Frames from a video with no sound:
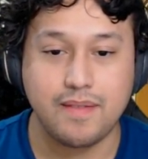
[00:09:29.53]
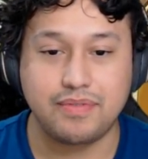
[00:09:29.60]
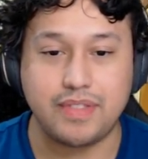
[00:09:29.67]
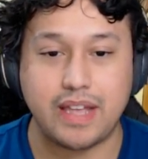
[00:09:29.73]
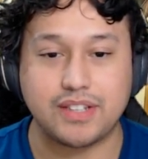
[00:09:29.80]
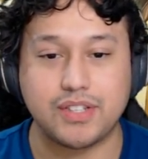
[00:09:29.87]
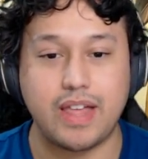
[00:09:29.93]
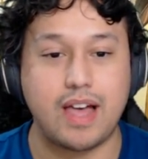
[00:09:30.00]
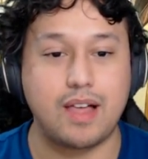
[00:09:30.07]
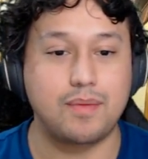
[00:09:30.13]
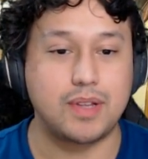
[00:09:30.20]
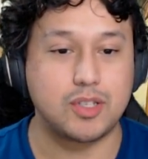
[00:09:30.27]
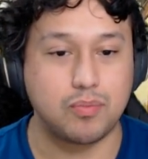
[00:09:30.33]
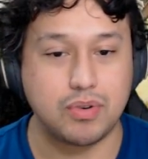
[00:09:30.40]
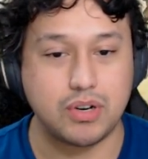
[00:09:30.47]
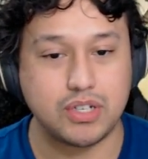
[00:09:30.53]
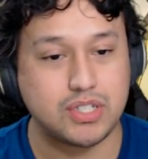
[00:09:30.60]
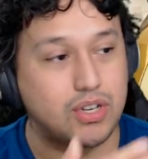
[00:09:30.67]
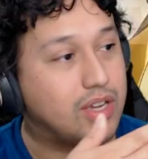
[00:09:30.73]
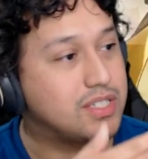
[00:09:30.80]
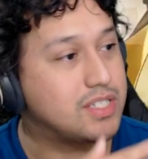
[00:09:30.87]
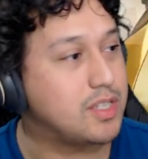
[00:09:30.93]
that elemental burst
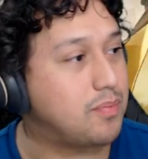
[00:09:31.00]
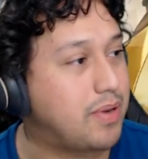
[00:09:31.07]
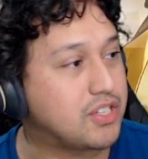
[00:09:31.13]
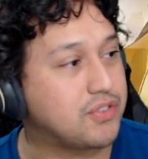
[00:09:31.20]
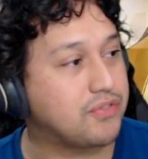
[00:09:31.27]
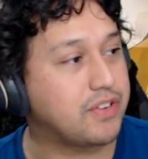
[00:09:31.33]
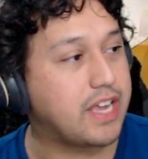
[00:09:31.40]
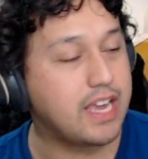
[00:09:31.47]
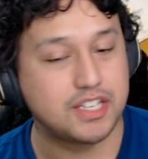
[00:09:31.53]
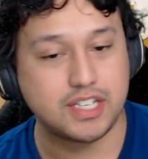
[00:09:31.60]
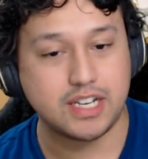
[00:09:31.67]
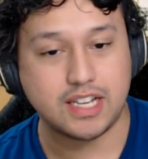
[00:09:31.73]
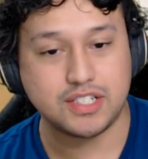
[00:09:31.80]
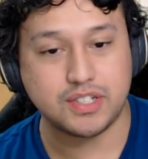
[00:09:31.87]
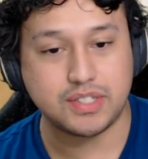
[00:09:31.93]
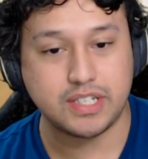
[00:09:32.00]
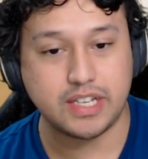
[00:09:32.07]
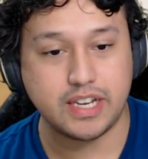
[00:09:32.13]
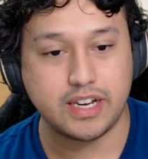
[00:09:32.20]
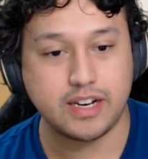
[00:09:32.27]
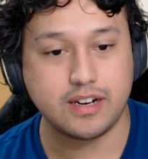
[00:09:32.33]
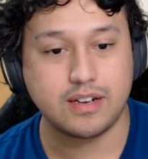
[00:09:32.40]
causes the petrification, as you see
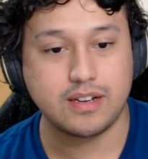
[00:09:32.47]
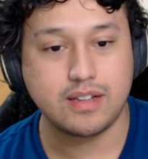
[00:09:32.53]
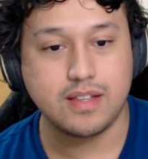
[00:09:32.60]
here.